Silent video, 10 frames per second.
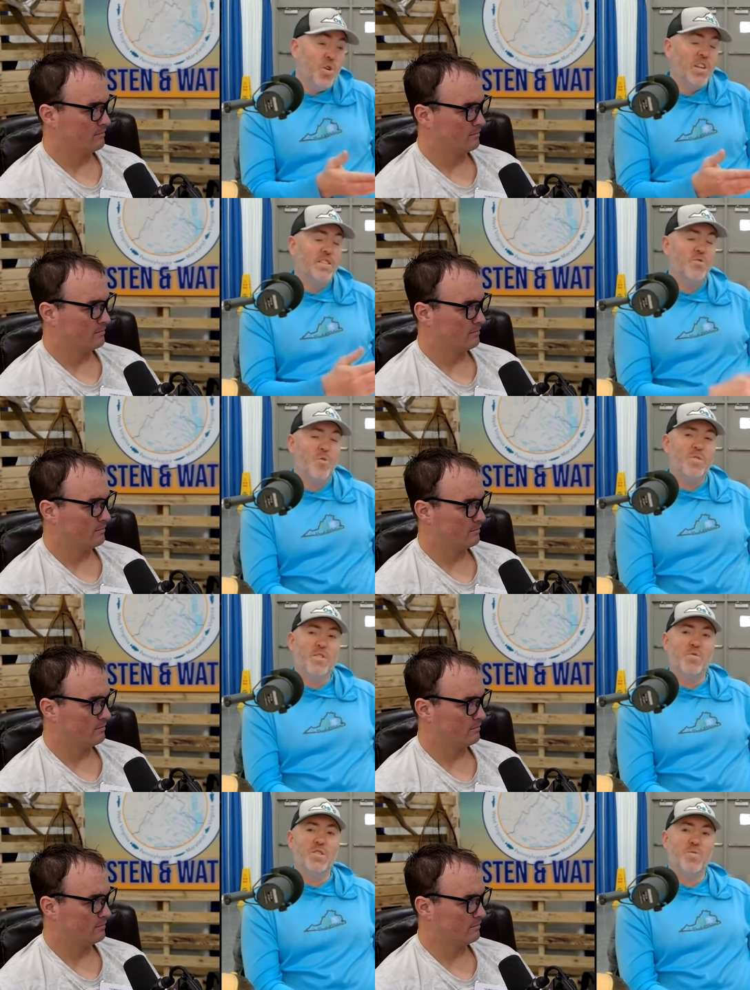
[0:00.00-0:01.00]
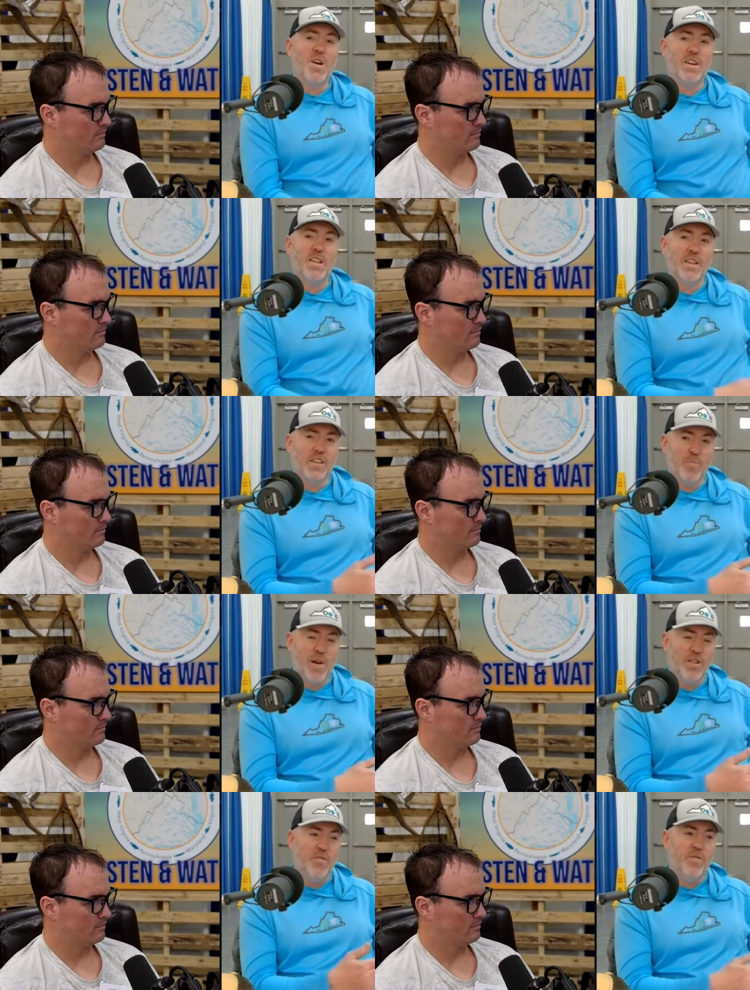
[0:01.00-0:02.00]
Speaker 1: enjoy like the tournament sort of once in a while like i like the
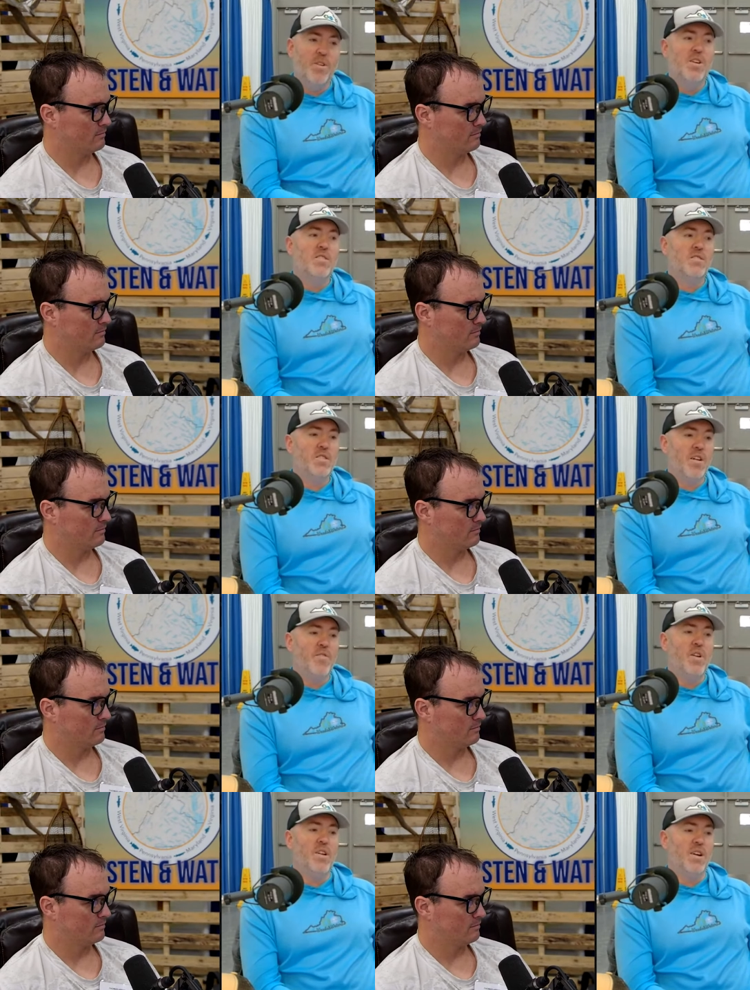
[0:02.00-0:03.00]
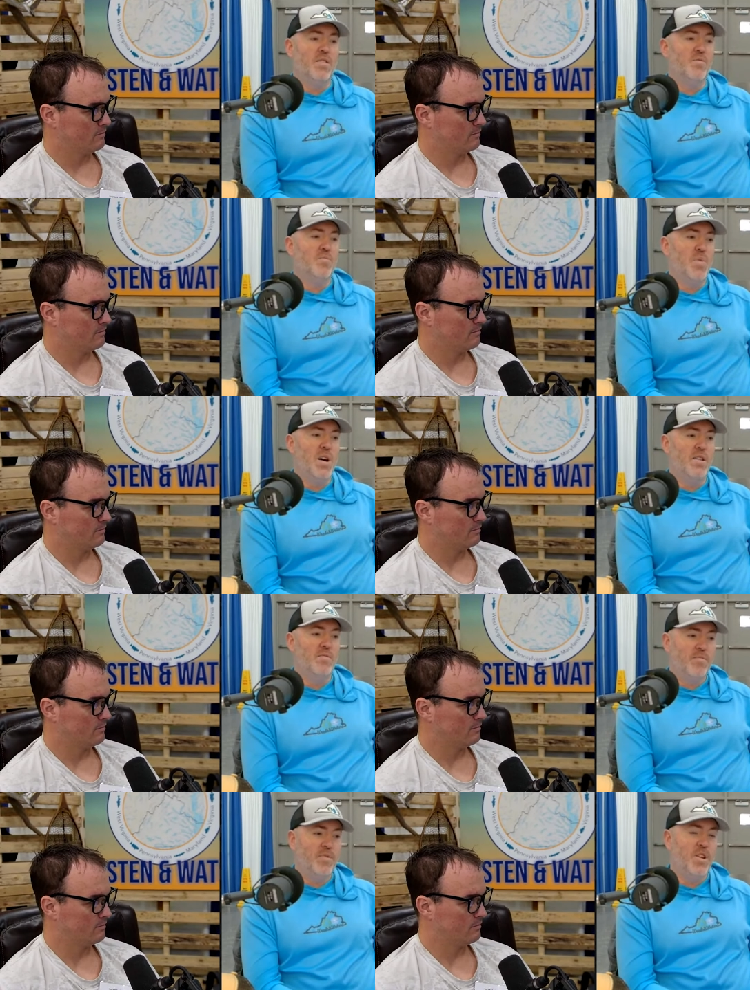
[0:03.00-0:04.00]
competitive stuff and uh
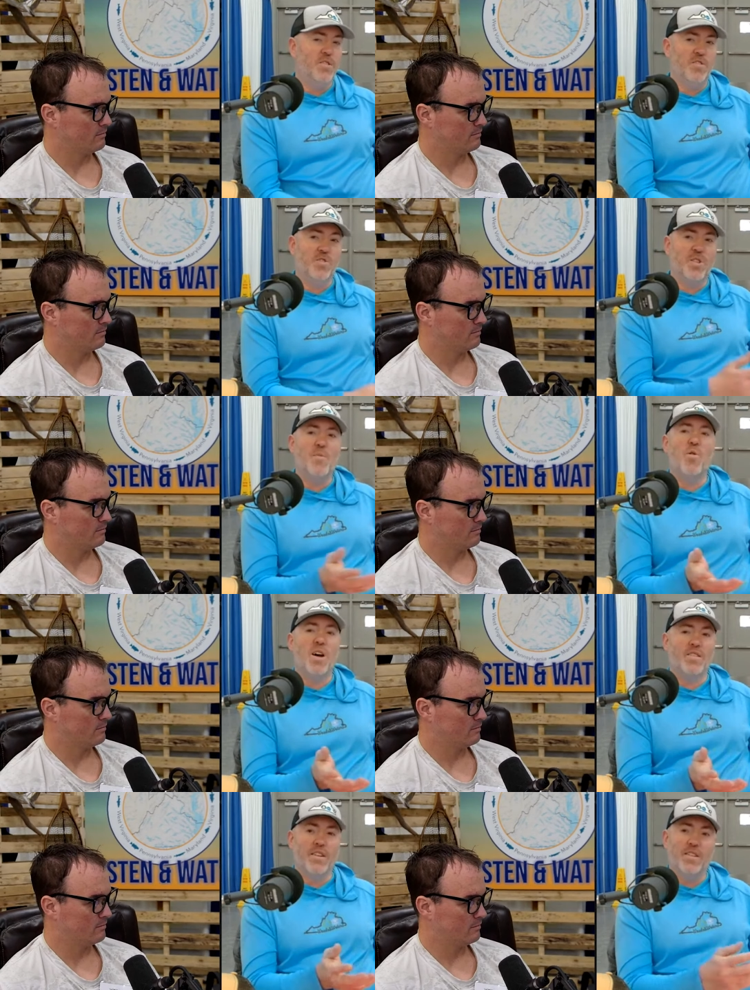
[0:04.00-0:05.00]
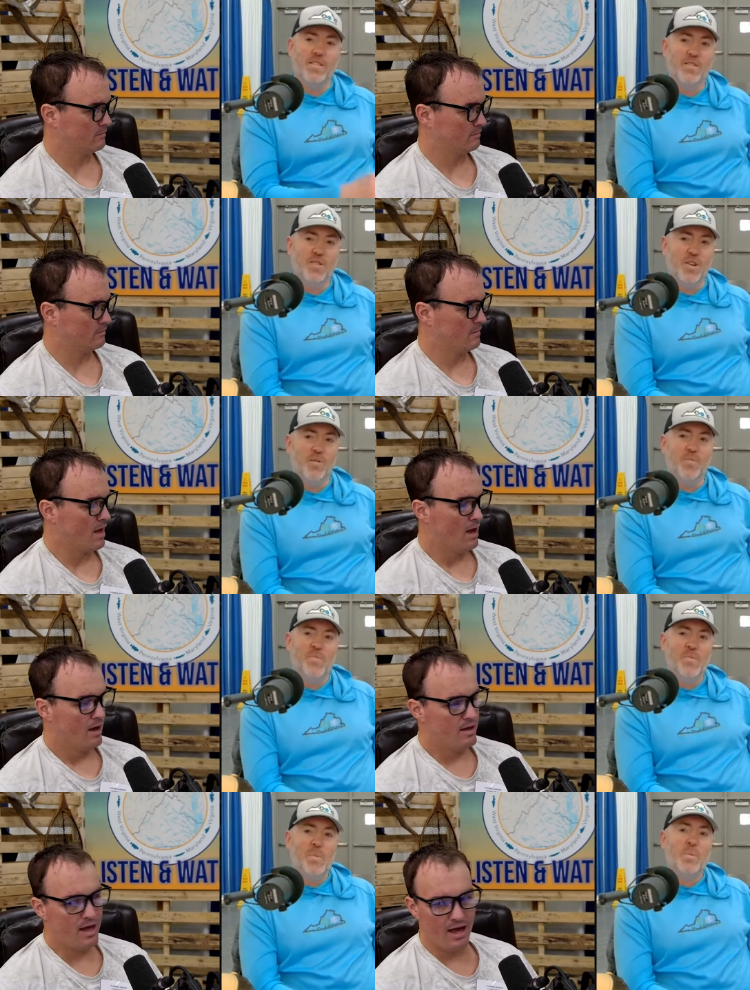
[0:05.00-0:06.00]
but you know there's a lot more out there so
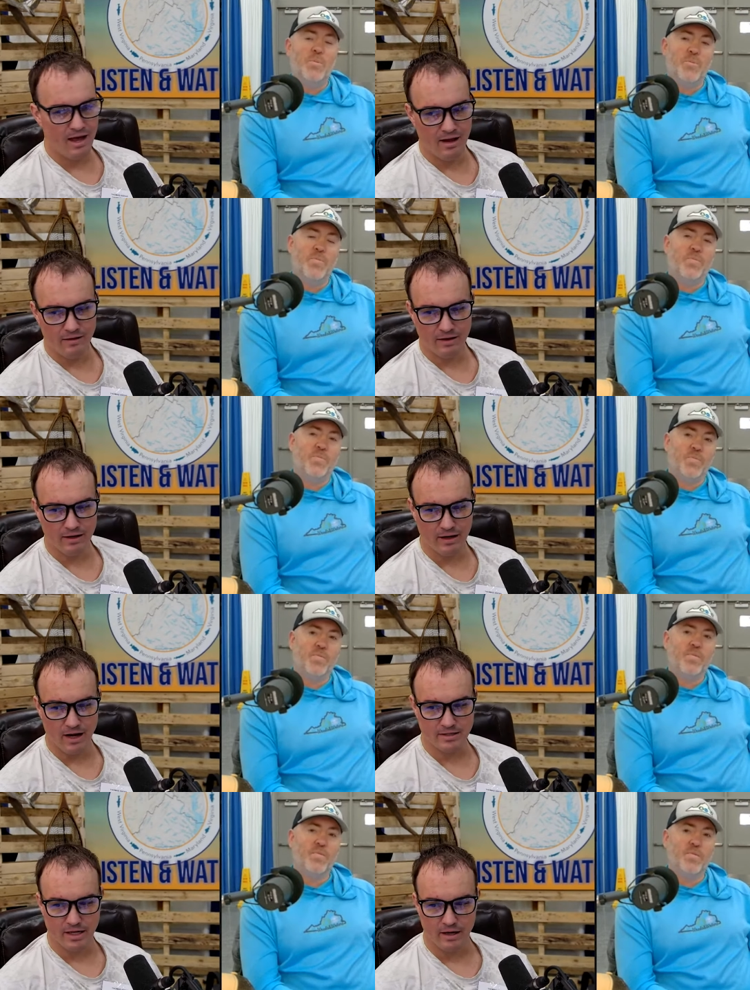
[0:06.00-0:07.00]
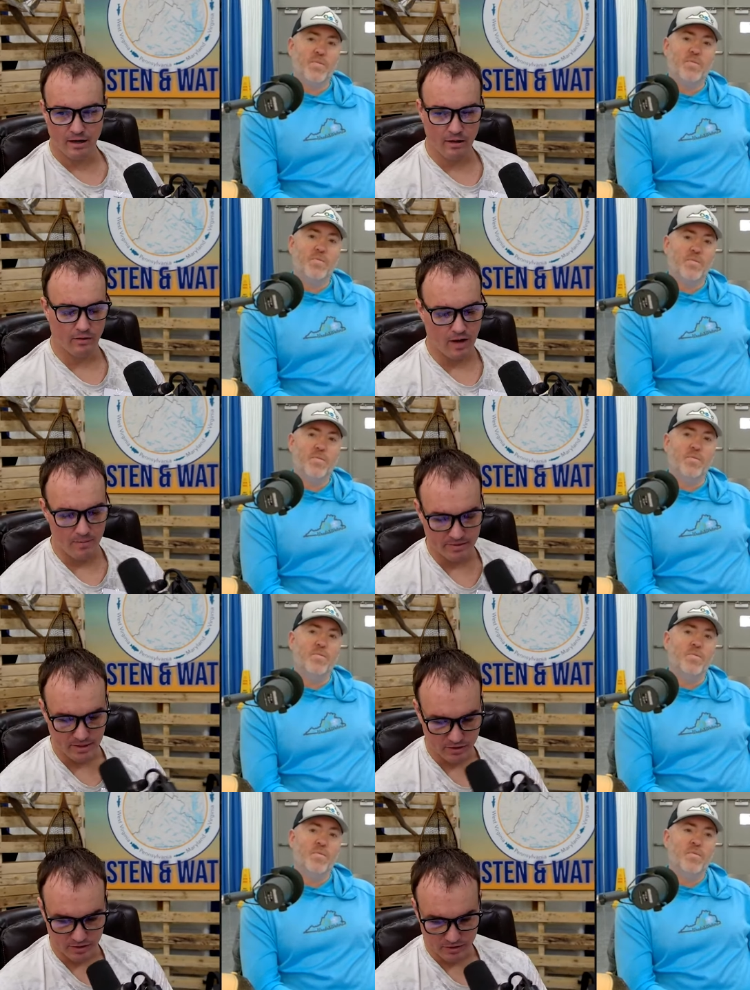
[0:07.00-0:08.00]
Speaker 2: yeah, and again, guys, I, I know the comment
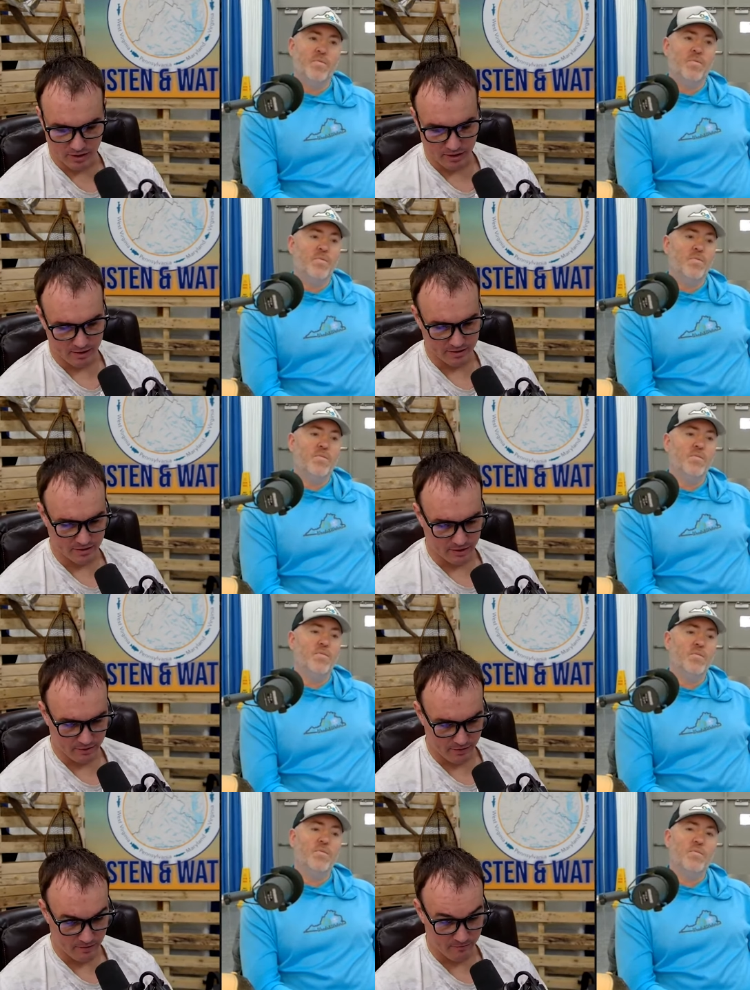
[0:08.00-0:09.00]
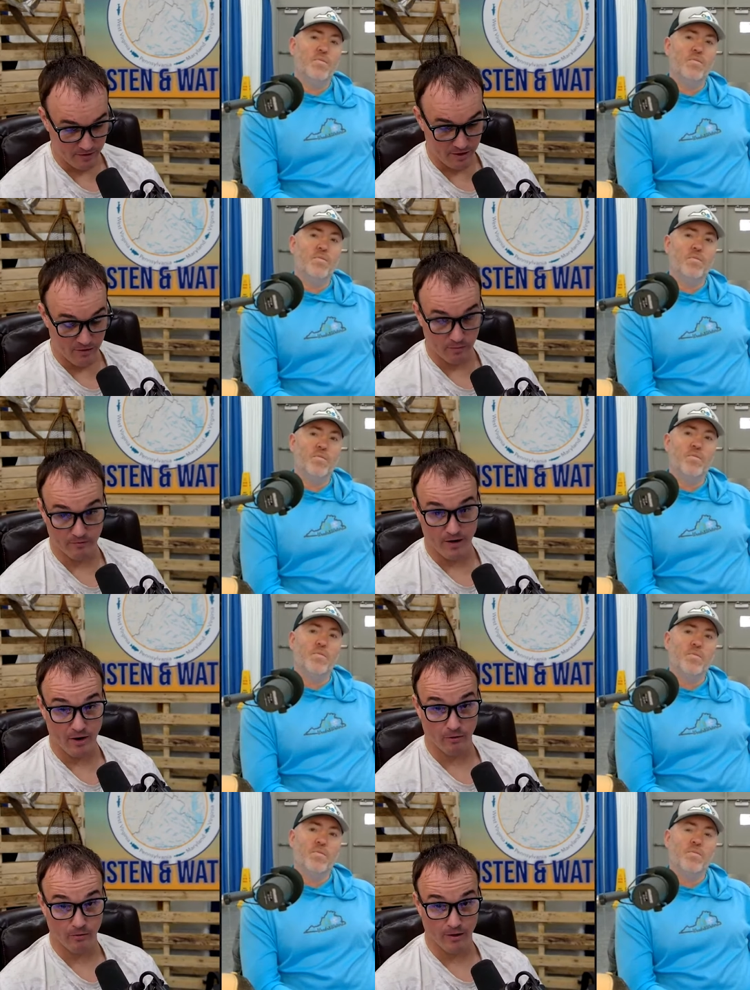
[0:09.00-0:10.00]
section is going to get because like that video that went
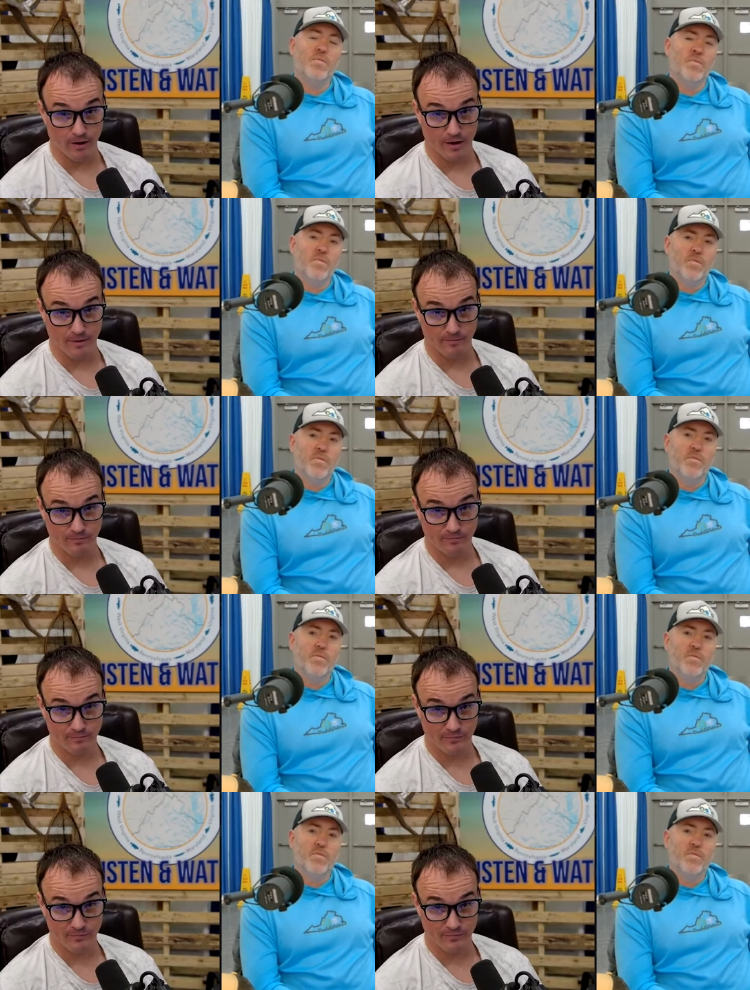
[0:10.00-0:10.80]
viral um,